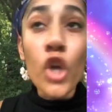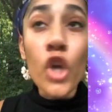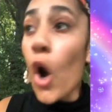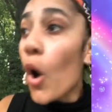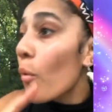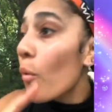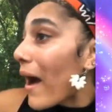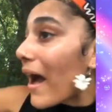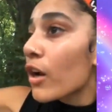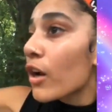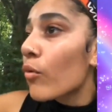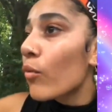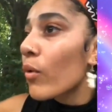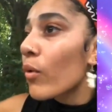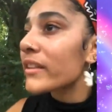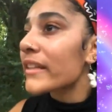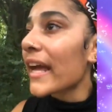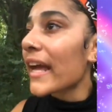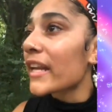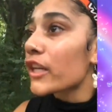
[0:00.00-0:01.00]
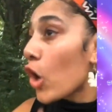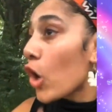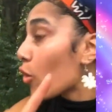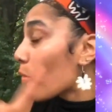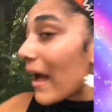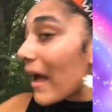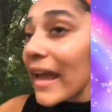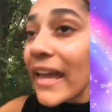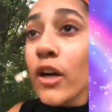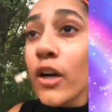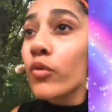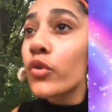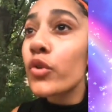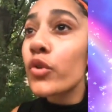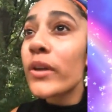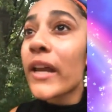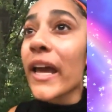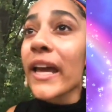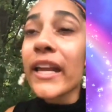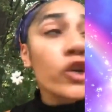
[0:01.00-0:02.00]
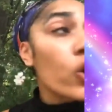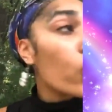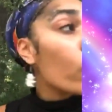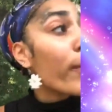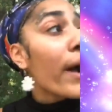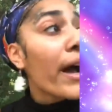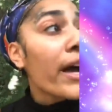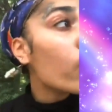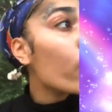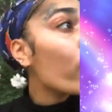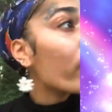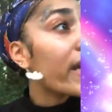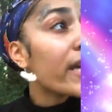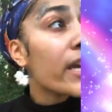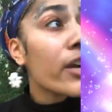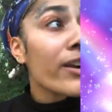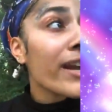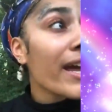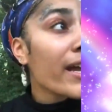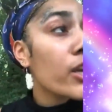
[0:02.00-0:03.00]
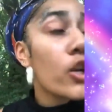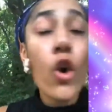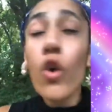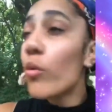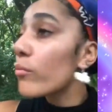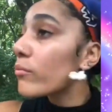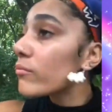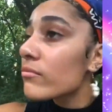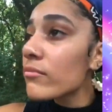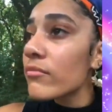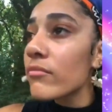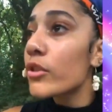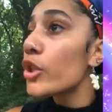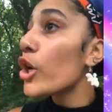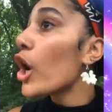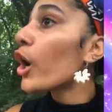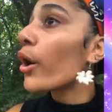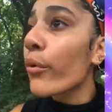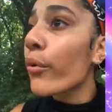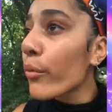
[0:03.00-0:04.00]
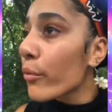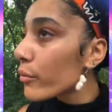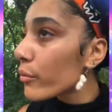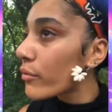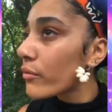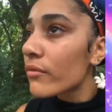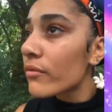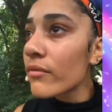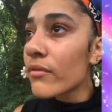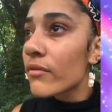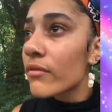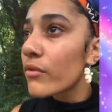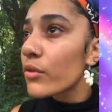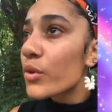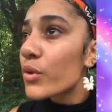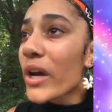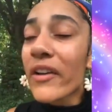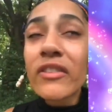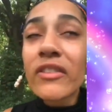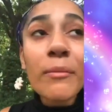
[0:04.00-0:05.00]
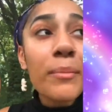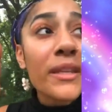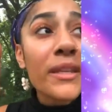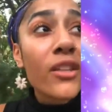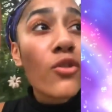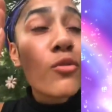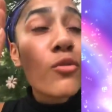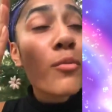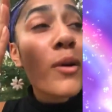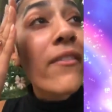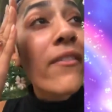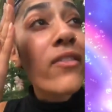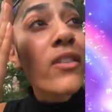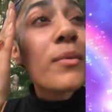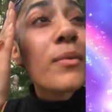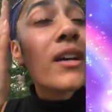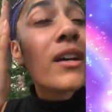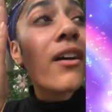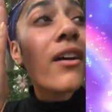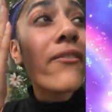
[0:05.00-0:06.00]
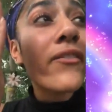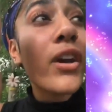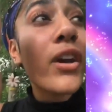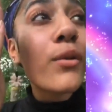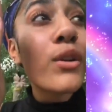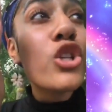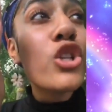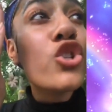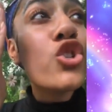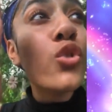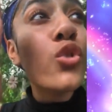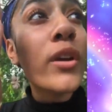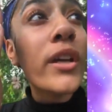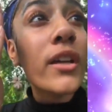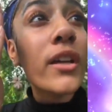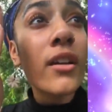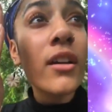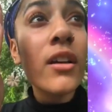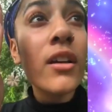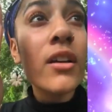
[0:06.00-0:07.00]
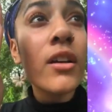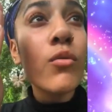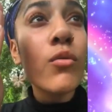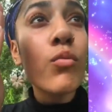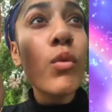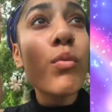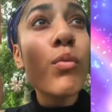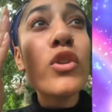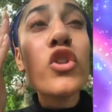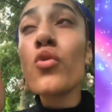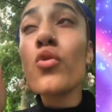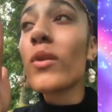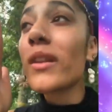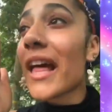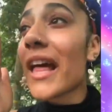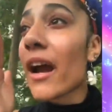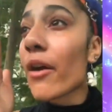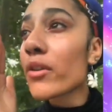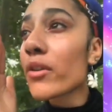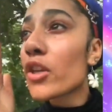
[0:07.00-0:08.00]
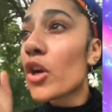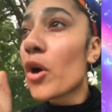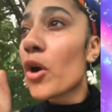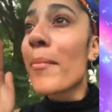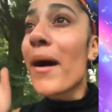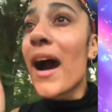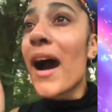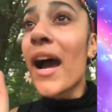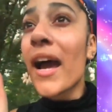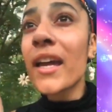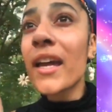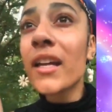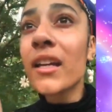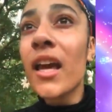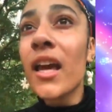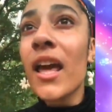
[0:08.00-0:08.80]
no assistance. They have to go through the trials and the tribulations and bump their head a few times and make the mistakes on their own